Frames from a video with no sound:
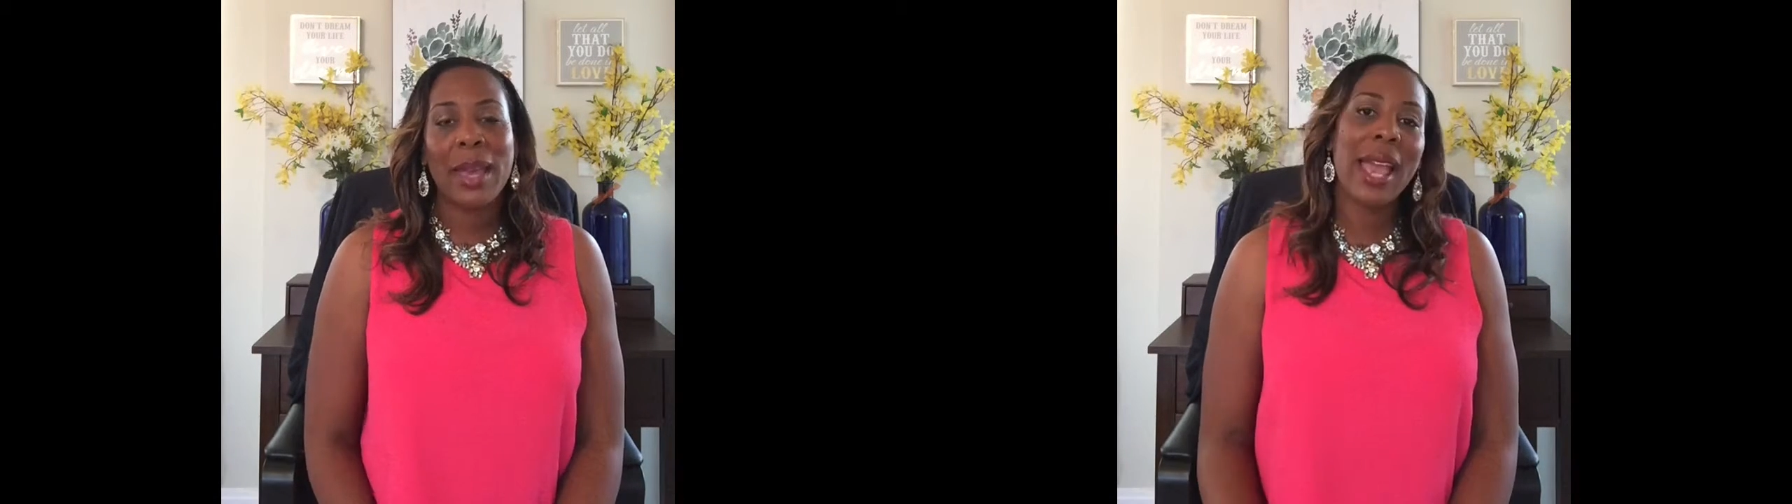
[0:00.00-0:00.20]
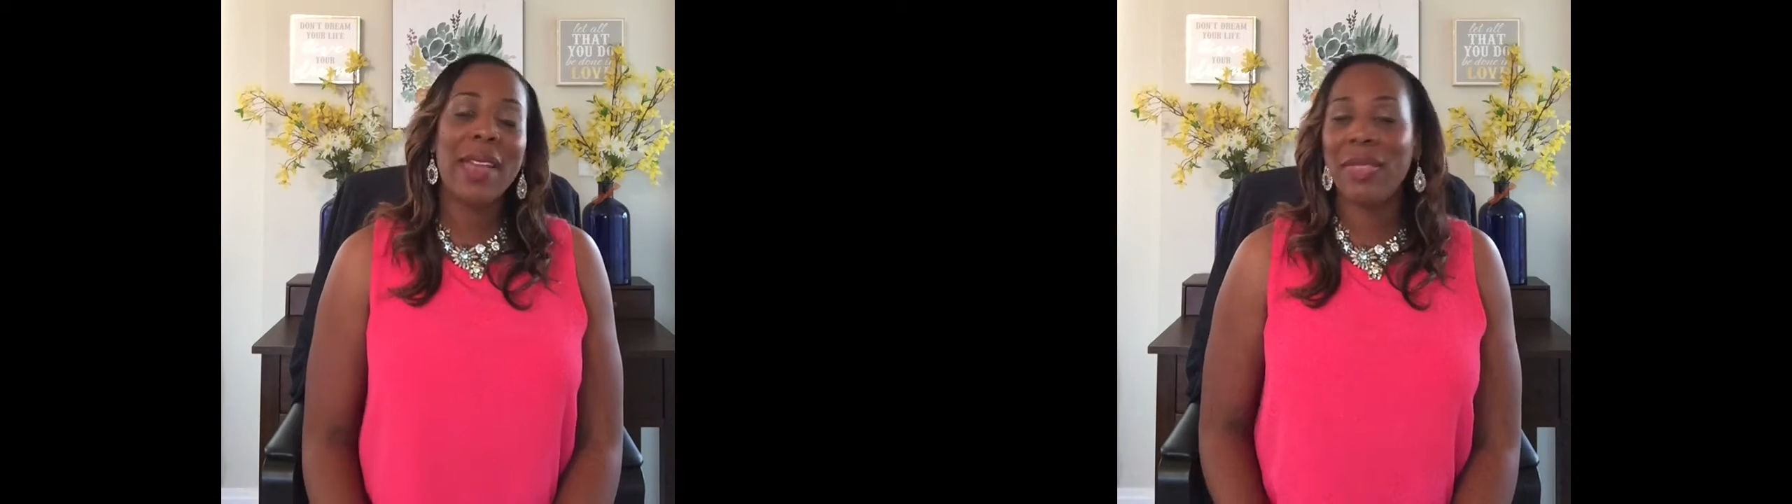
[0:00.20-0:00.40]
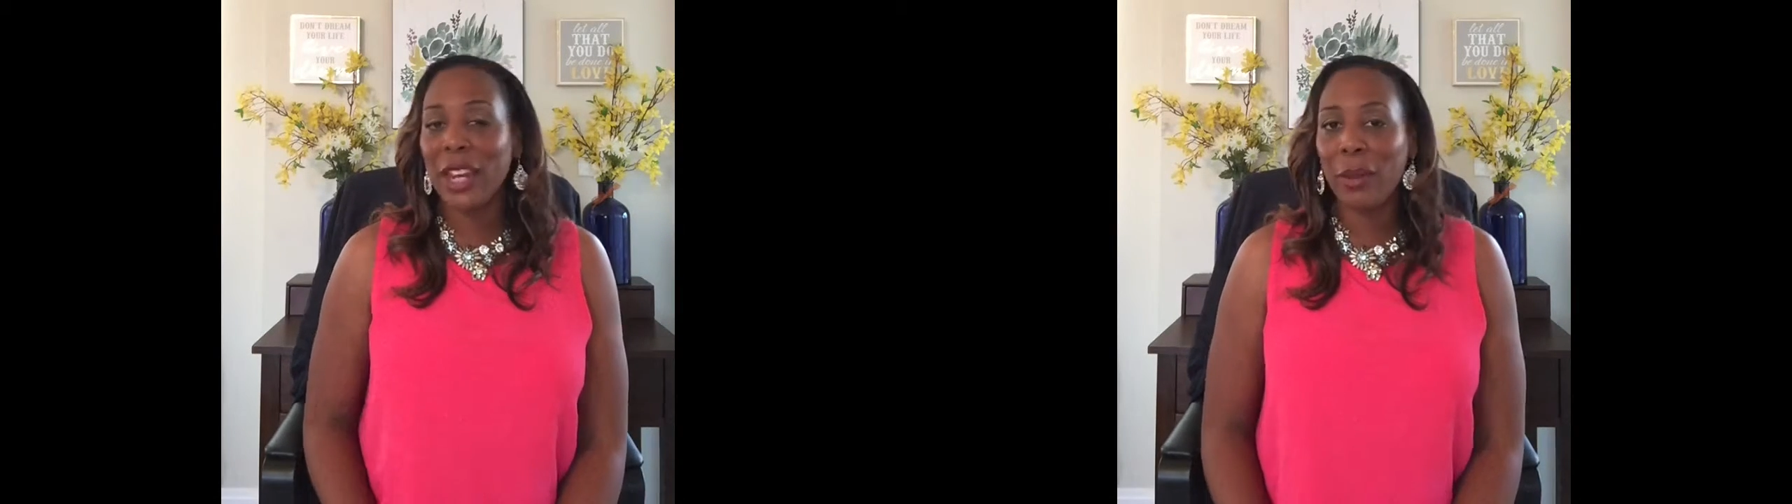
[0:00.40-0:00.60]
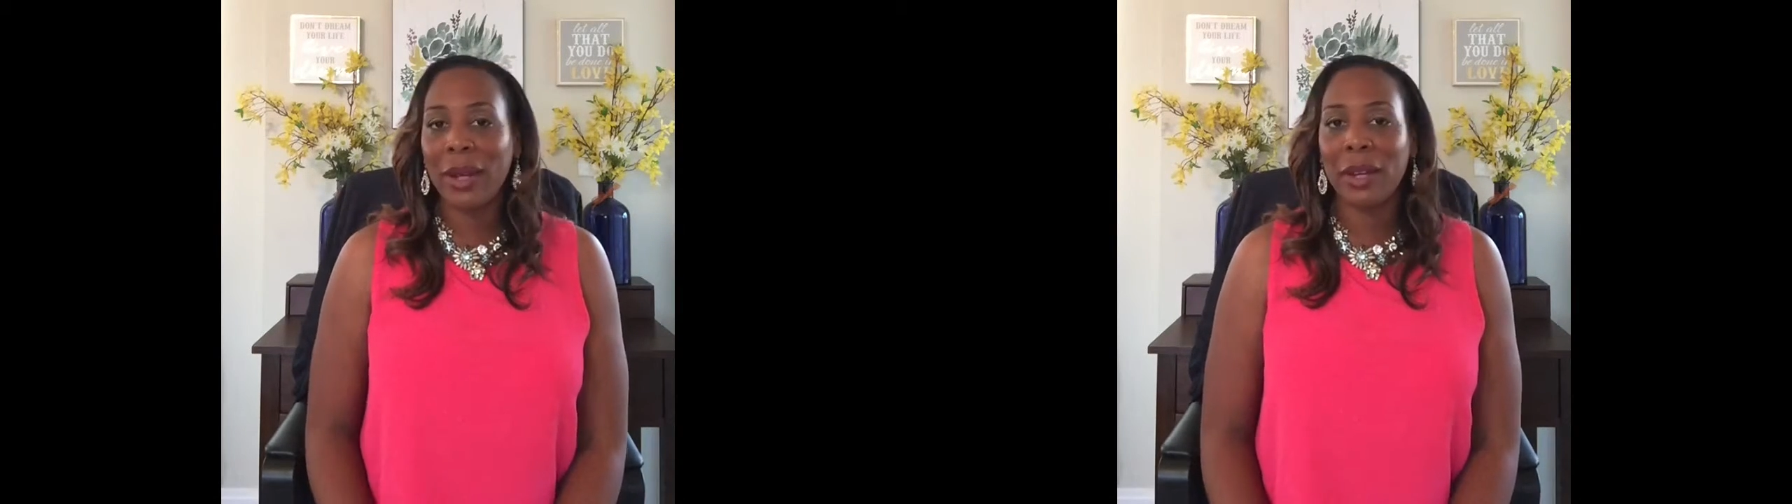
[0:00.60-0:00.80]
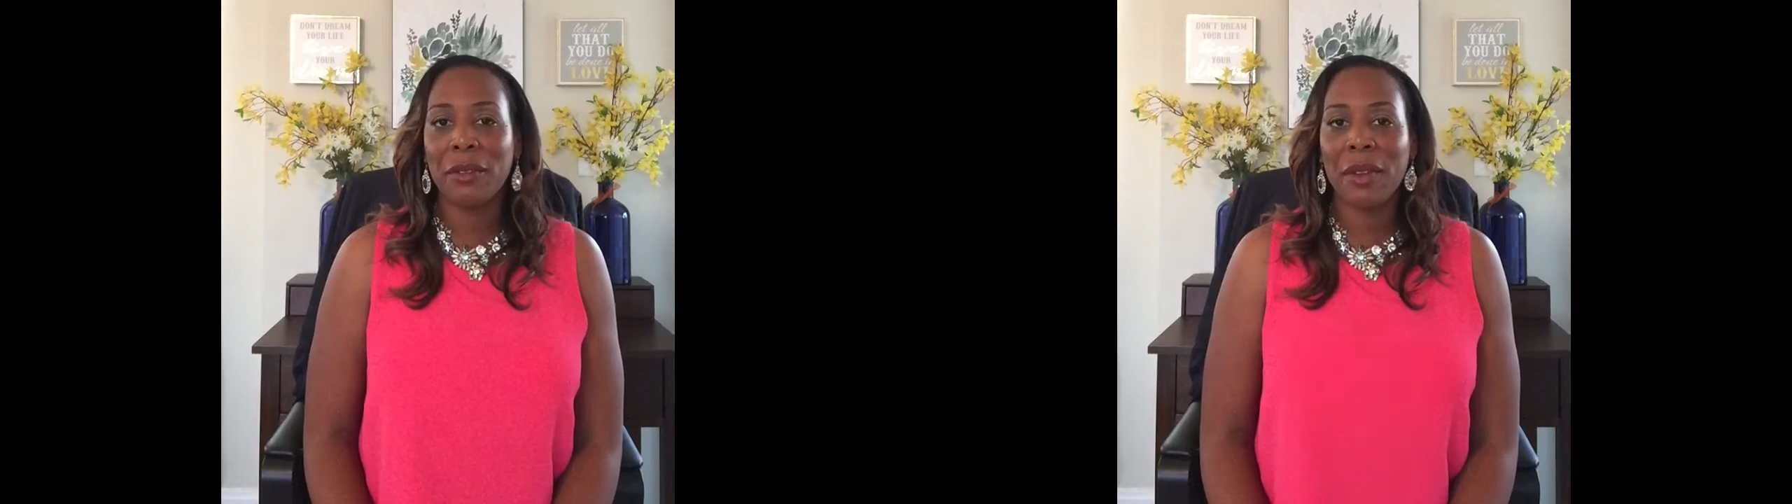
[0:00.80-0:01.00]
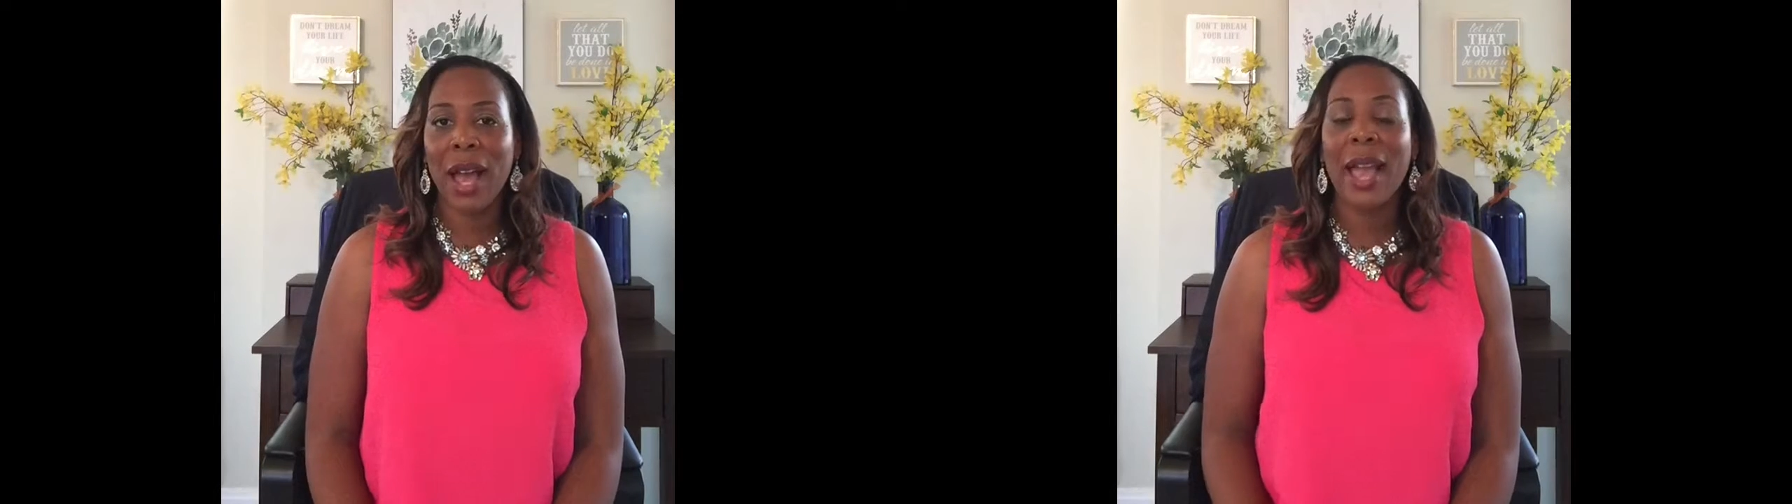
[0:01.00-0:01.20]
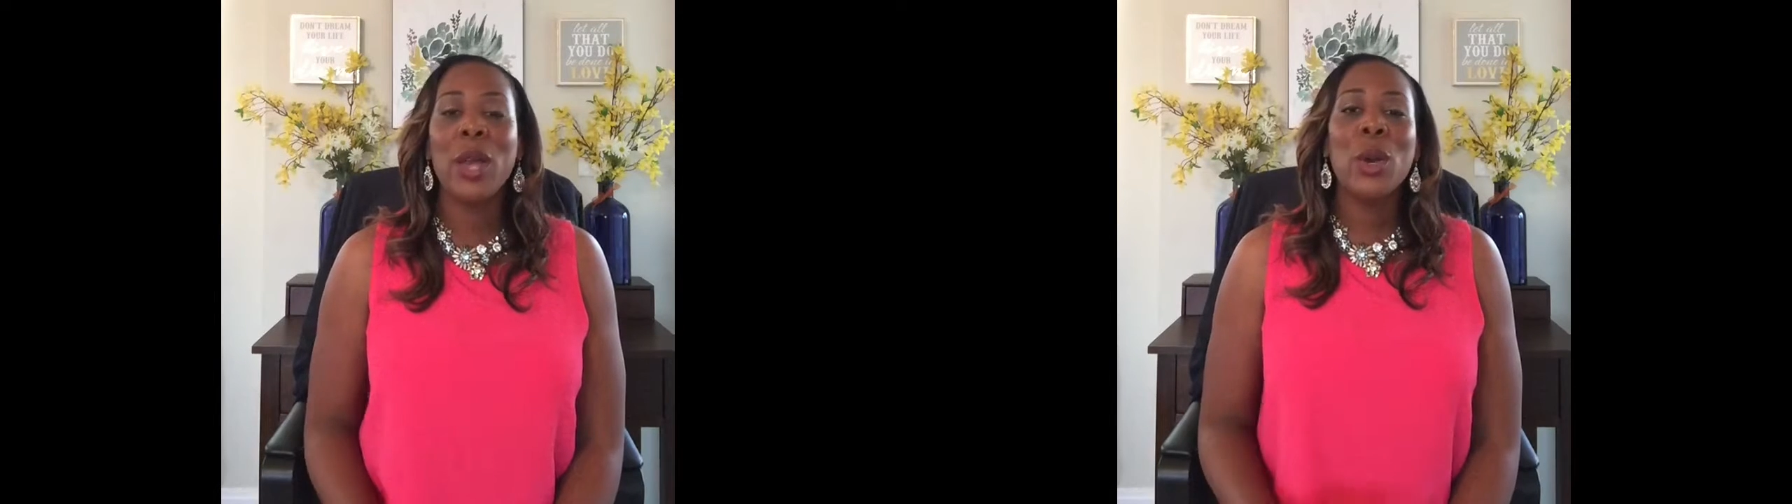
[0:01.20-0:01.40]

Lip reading: And then you identify